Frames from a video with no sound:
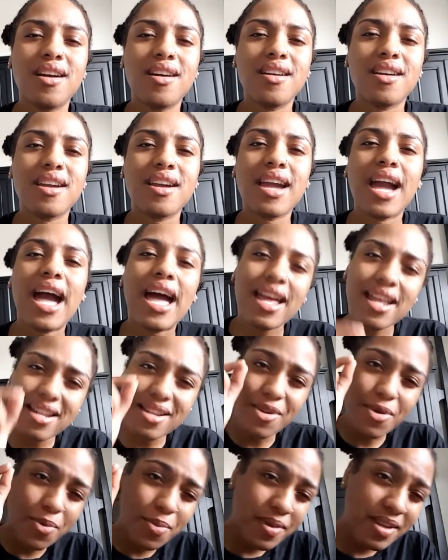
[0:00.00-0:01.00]
a kind
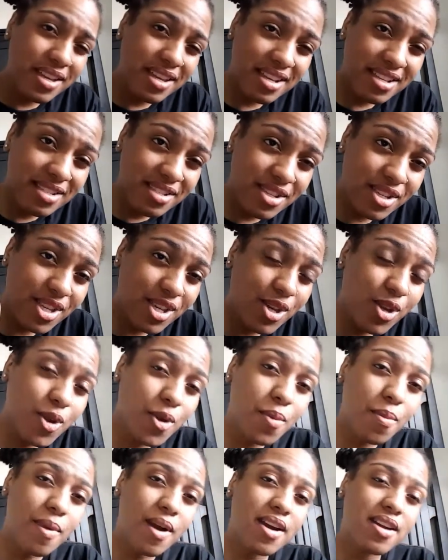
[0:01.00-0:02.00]
of little bit
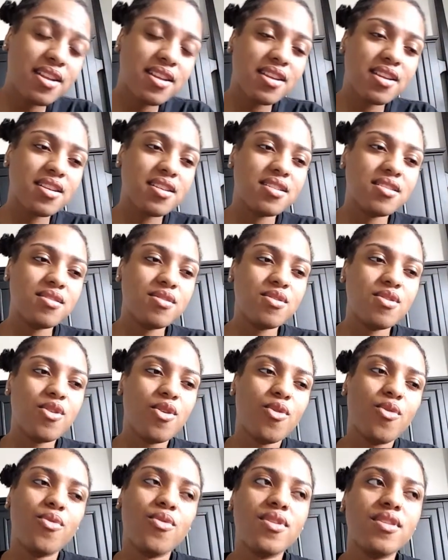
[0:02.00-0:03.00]
insecure about it. You
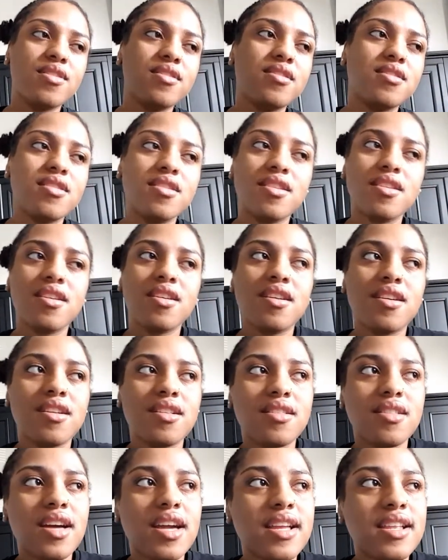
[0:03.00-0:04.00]
know, when,
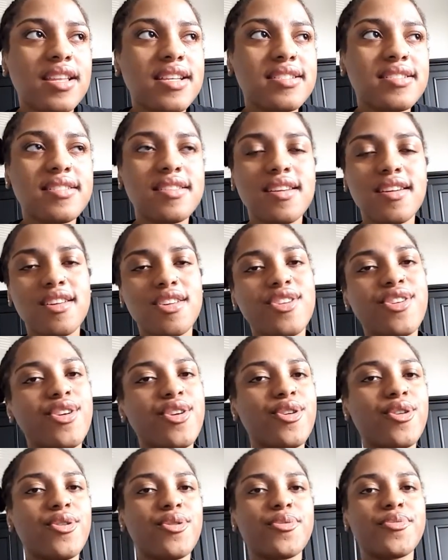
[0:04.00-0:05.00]
like, let's say
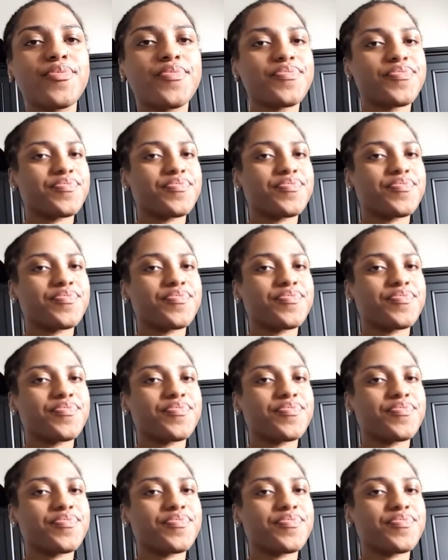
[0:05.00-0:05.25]
you're